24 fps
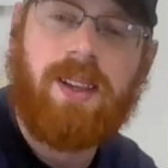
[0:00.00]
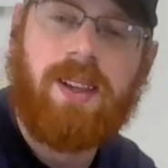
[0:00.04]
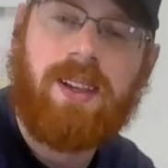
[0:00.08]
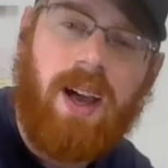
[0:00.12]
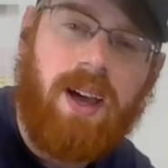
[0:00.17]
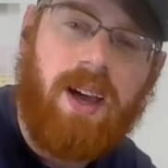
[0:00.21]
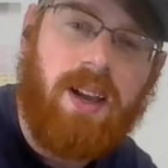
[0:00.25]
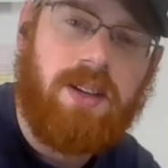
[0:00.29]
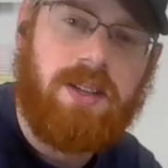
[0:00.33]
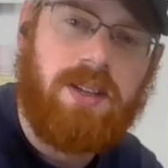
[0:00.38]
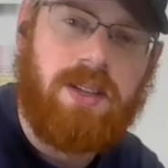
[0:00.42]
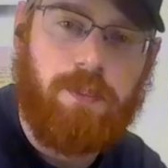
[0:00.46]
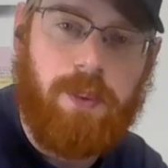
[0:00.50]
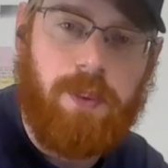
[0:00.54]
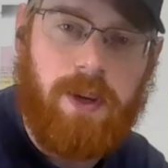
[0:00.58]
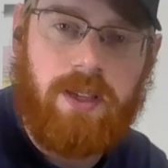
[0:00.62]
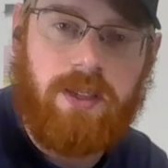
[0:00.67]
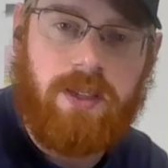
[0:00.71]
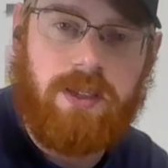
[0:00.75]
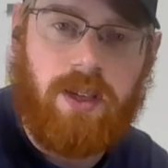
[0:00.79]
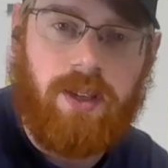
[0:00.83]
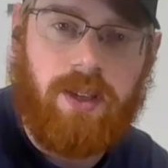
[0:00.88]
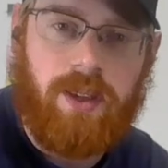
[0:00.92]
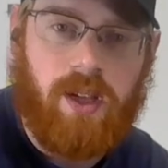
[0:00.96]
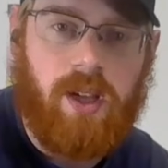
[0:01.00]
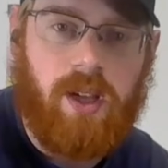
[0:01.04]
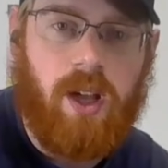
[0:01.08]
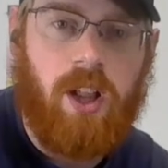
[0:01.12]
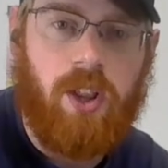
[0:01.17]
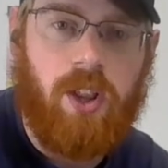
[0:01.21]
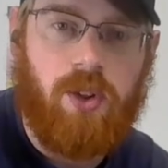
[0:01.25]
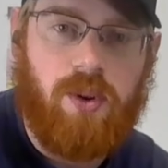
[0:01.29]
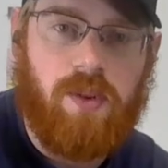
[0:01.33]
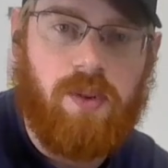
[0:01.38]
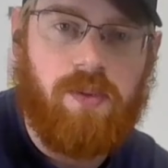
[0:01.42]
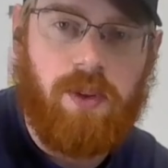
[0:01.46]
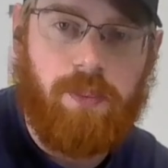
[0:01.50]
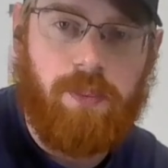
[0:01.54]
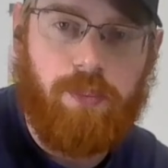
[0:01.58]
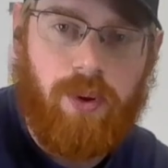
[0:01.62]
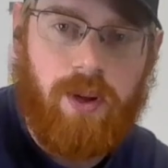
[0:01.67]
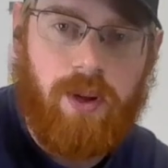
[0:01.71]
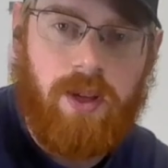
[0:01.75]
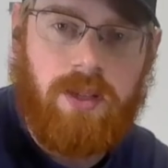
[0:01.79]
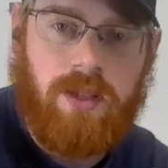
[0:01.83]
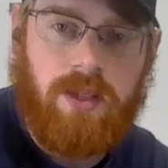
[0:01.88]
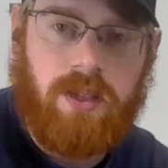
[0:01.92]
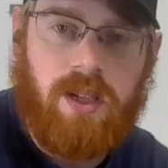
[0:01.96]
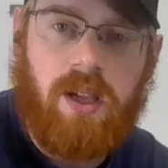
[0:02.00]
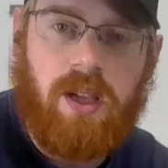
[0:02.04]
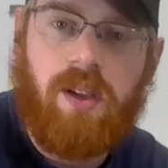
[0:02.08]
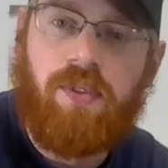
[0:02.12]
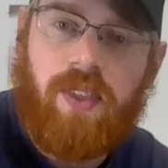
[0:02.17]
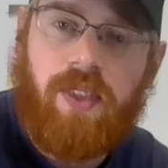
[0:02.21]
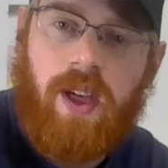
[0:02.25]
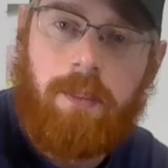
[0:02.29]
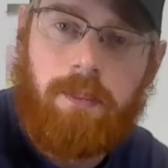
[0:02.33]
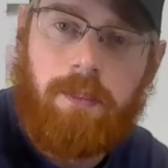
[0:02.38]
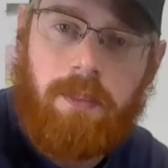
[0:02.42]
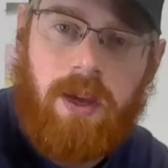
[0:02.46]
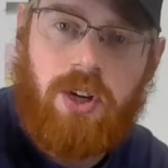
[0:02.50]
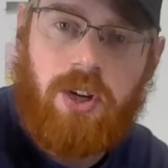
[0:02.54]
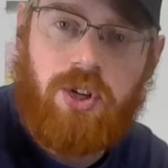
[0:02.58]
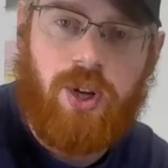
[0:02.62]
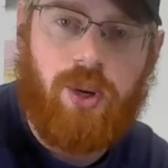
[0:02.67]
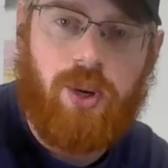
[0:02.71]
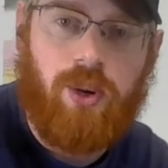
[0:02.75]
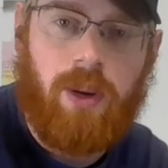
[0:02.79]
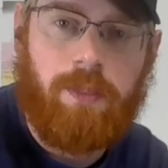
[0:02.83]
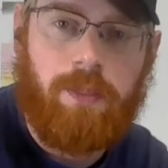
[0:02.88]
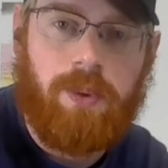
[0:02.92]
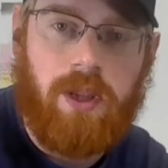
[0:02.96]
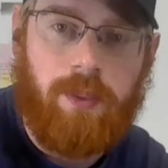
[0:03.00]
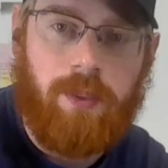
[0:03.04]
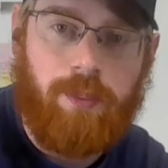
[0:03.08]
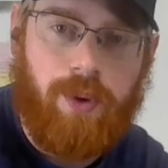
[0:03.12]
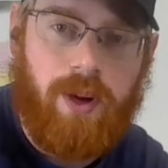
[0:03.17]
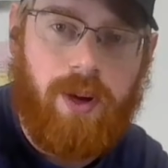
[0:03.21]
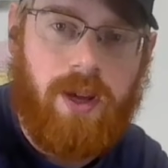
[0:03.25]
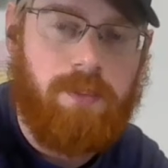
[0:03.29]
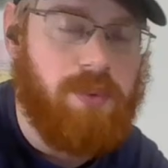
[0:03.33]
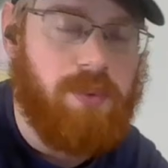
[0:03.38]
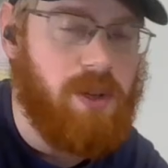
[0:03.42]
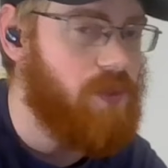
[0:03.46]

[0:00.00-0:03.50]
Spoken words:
it kind of depends on the color of the print, if that may show up in the print.